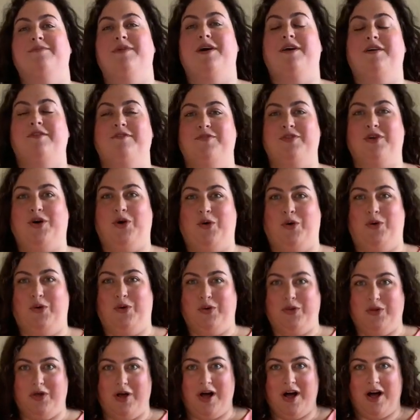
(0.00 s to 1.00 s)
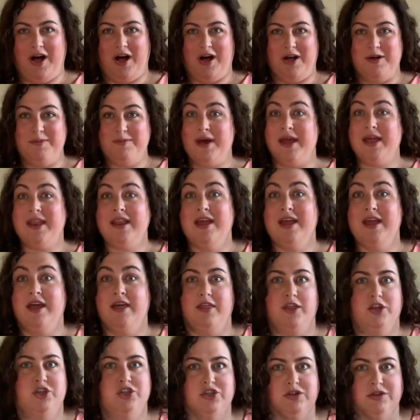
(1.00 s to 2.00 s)
of the whole haul, but
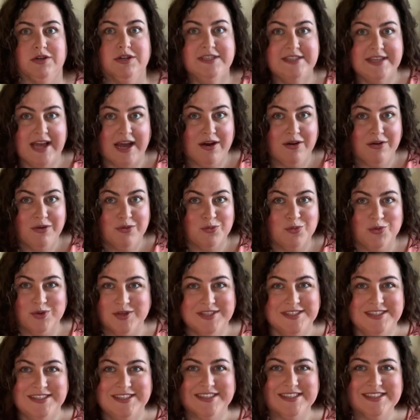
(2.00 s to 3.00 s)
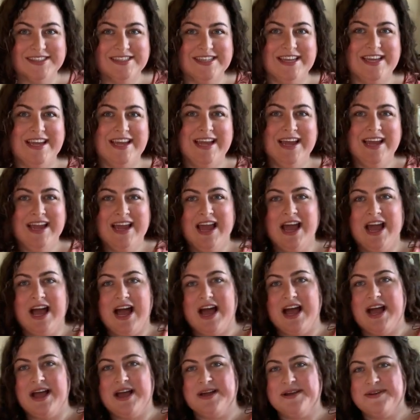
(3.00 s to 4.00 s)
the jury's out. We'll still see
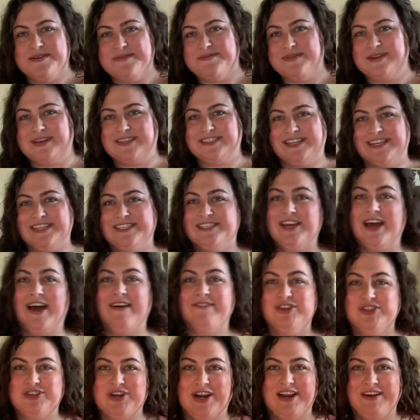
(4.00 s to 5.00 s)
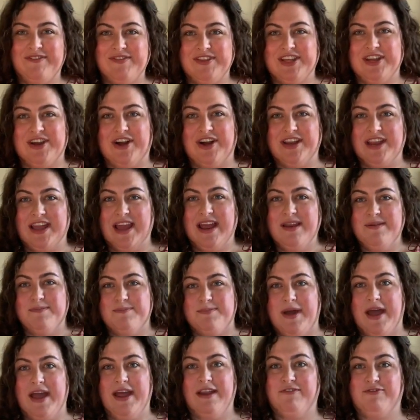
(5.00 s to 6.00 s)
because I still haven't tried everything on yet.
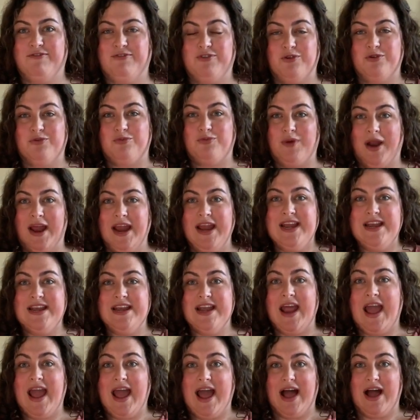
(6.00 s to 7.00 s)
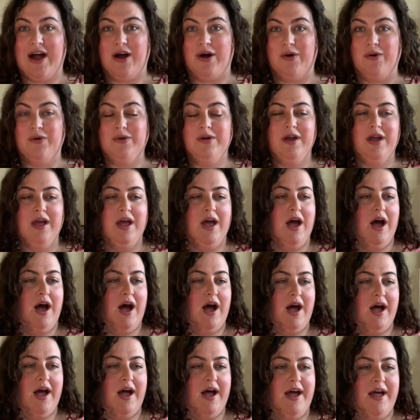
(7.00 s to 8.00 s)
But for right now,
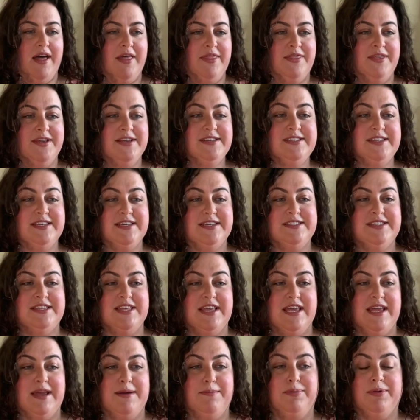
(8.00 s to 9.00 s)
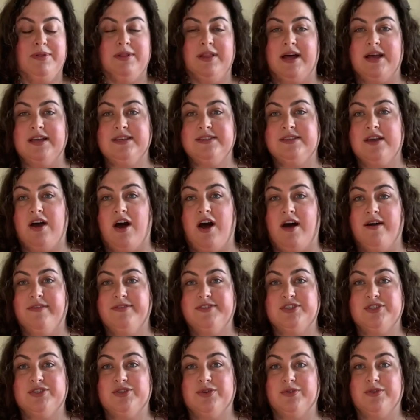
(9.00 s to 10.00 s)
this is the Plus
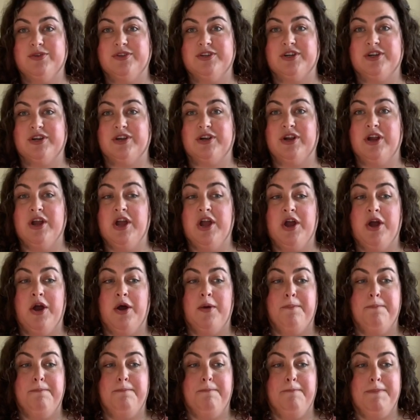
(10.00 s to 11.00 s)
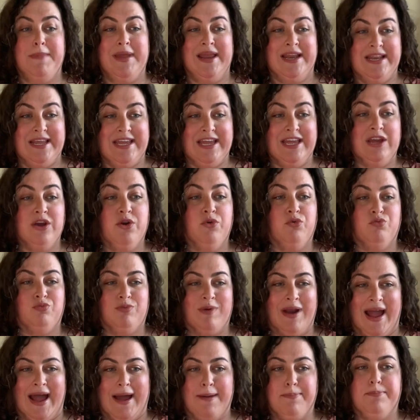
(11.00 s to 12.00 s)
off-shoulder midi
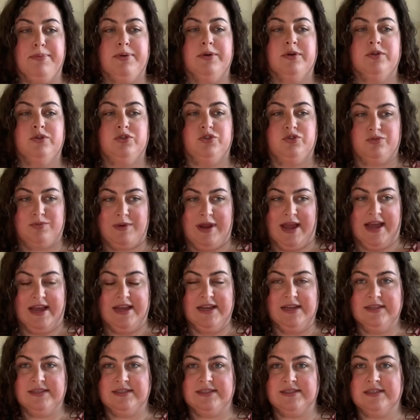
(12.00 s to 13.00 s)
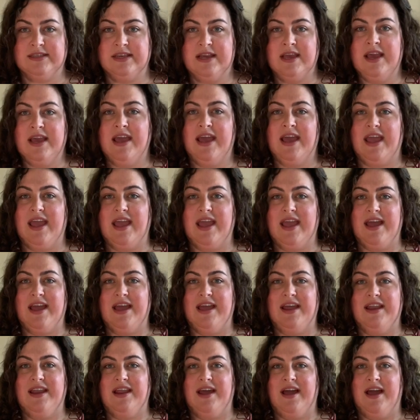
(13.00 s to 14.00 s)
wrap dress,
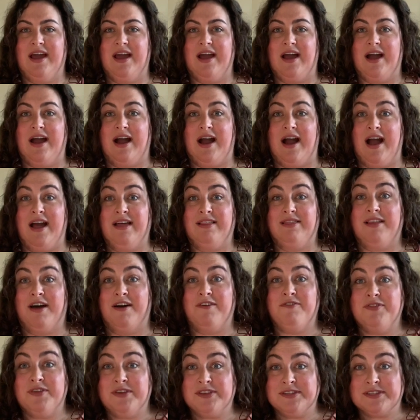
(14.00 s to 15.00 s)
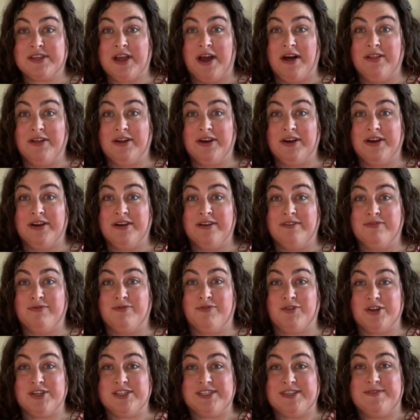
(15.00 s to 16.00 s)
and I love this color.
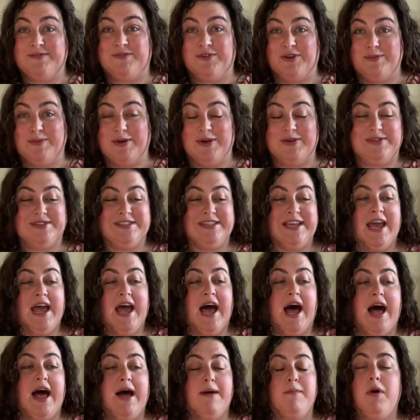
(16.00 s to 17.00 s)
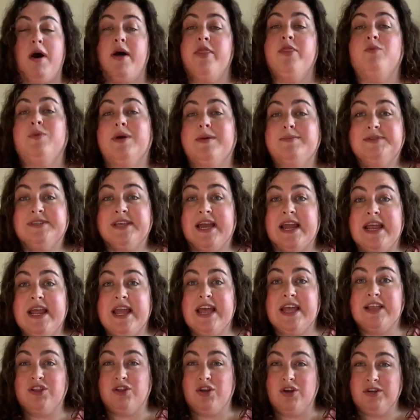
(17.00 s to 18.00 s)
First and foremost, on the website,
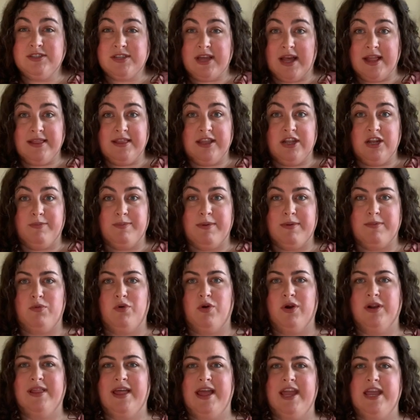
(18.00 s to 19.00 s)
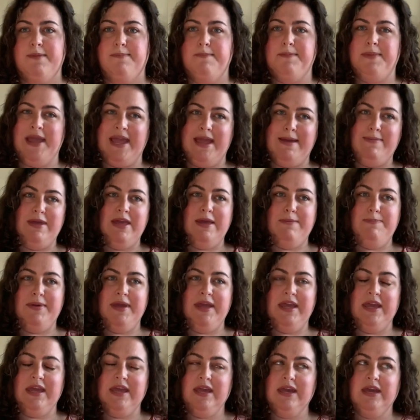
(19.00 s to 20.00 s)
it looked a little bit more like baby
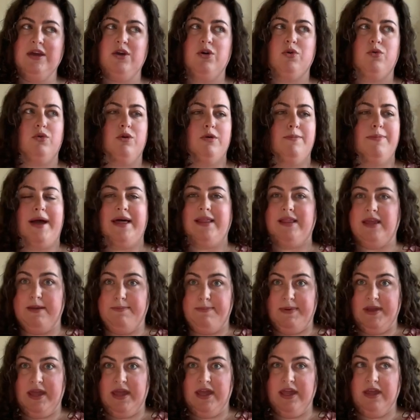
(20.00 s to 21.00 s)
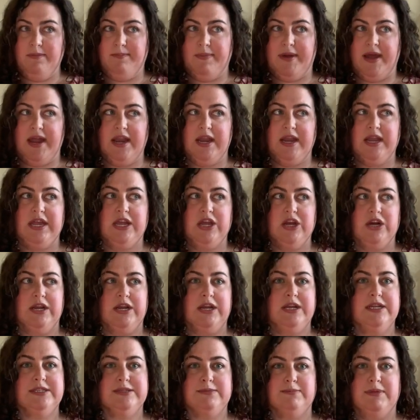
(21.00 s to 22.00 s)
pink or ballet pink, but here
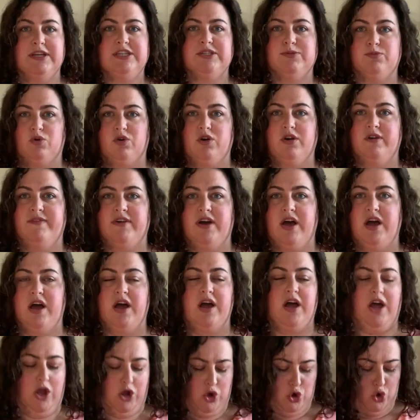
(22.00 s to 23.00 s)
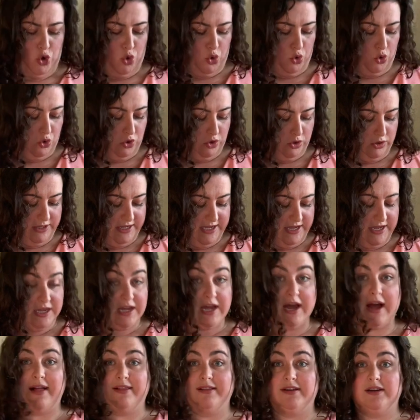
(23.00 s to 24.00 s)
it is much more of a corally
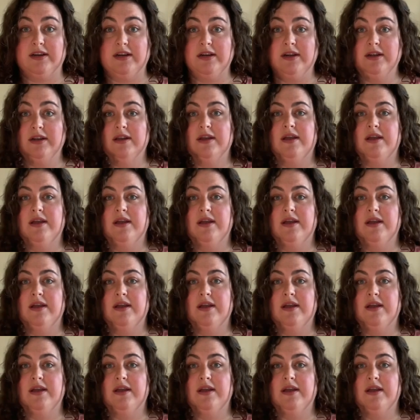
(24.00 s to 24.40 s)
color.